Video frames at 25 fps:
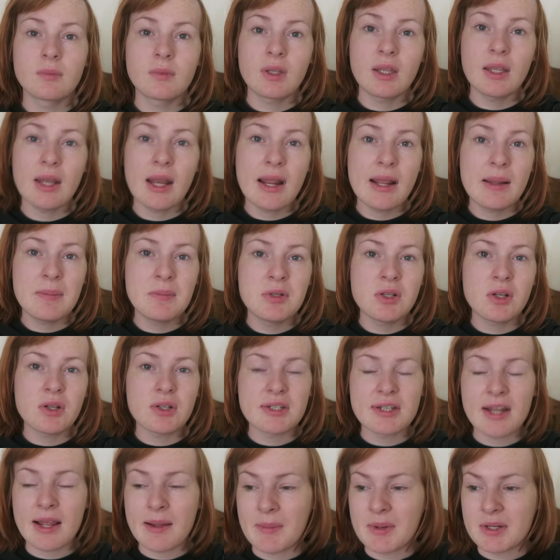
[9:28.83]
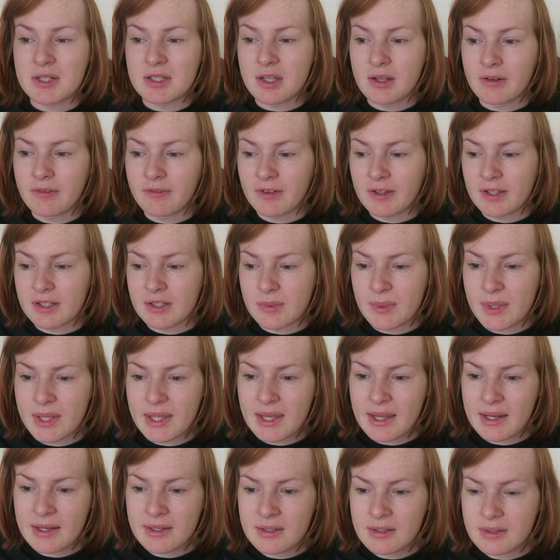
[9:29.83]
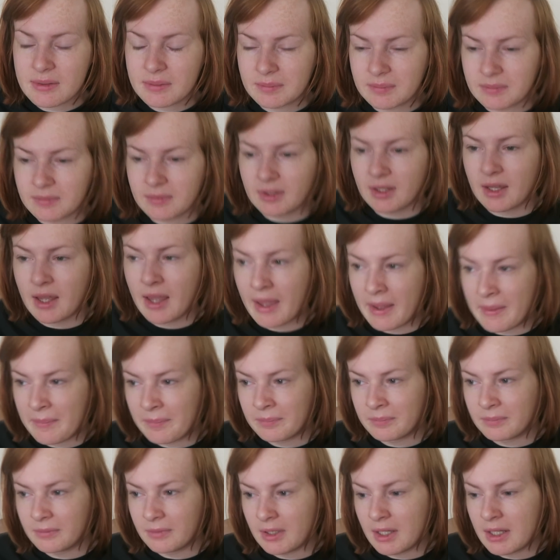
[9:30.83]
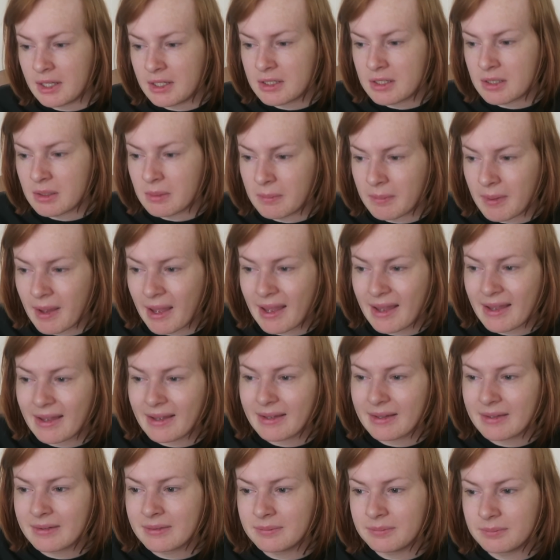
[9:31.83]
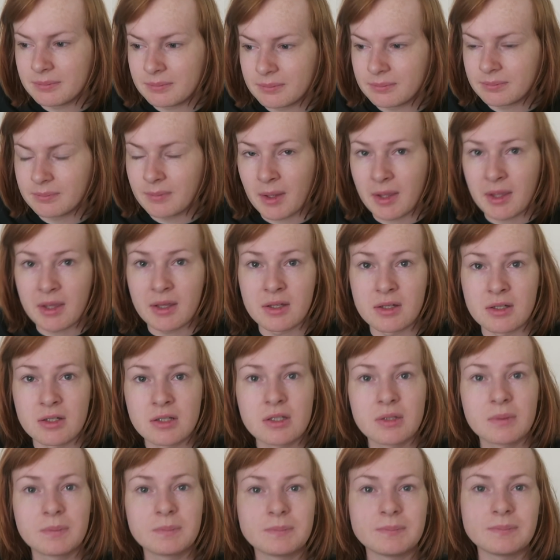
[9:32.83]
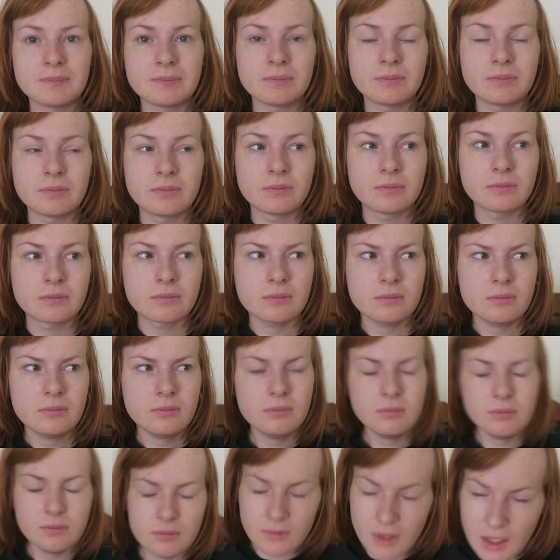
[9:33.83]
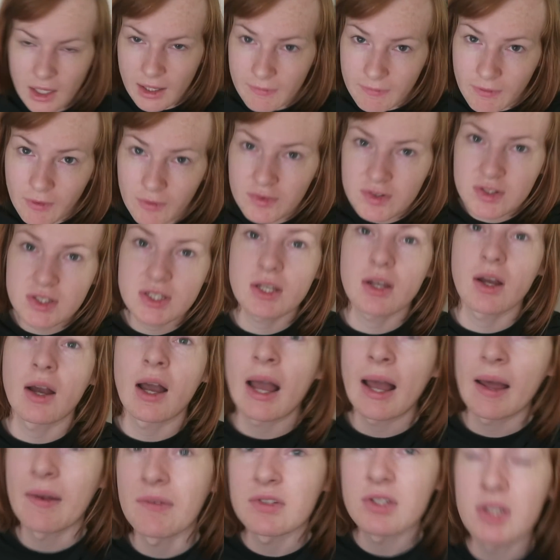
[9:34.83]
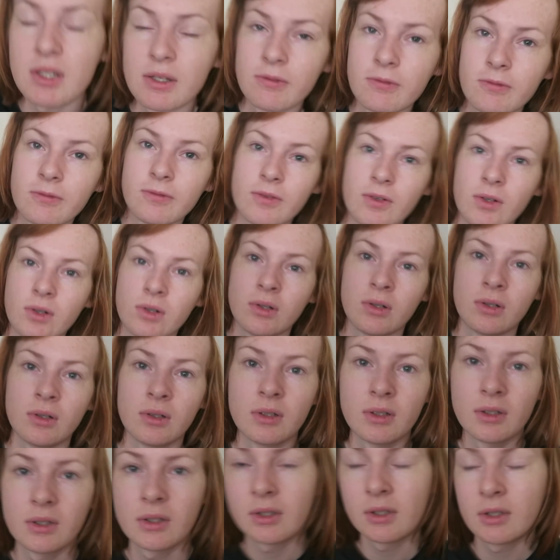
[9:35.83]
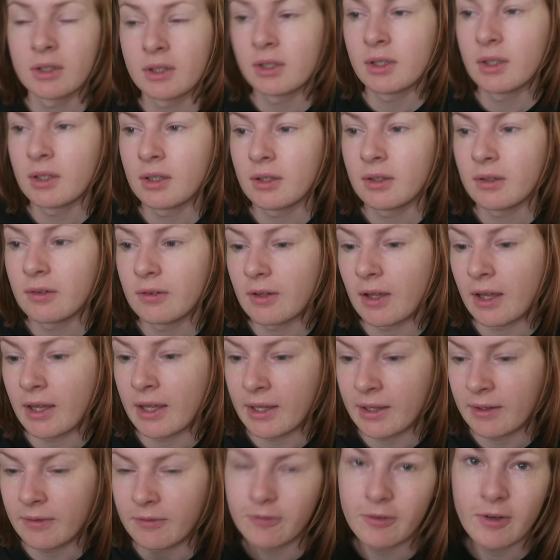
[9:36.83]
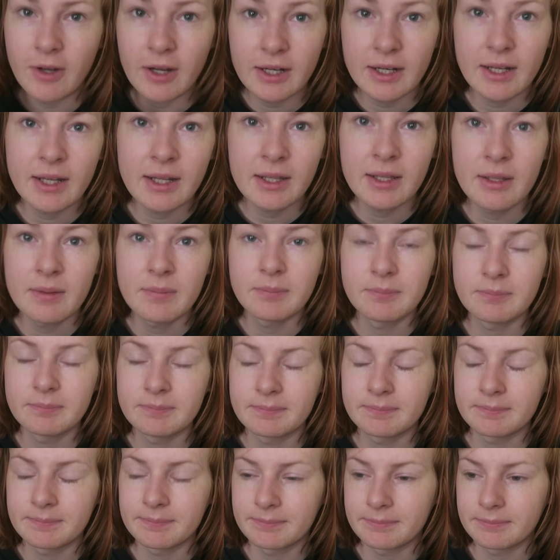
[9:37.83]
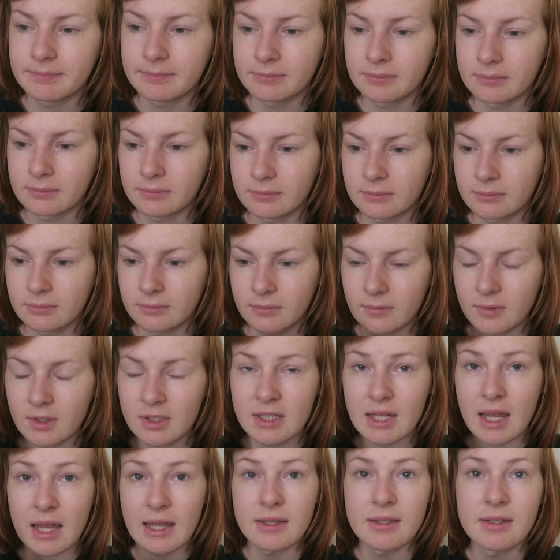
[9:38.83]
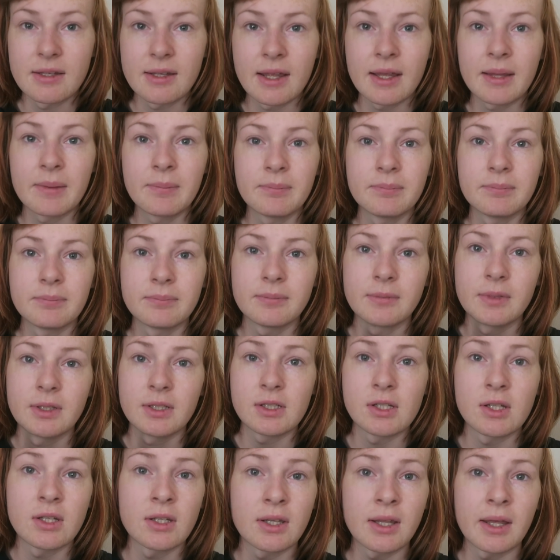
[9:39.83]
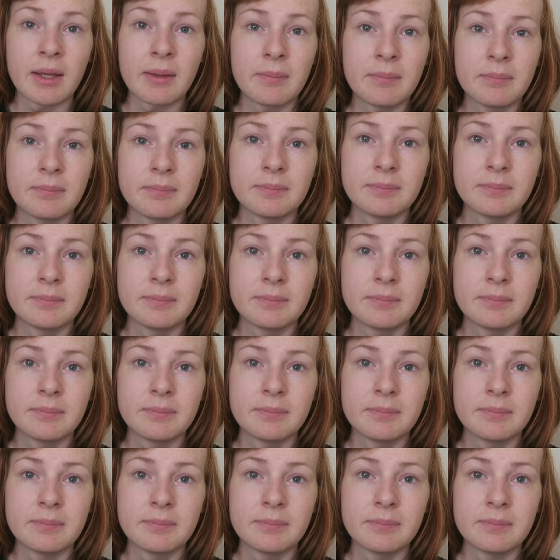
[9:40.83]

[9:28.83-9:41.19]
Today I'm sorting out my stuff for this weekend. Need to pack because I've obviously got to have stuff for Friday, Saturday and Sunday.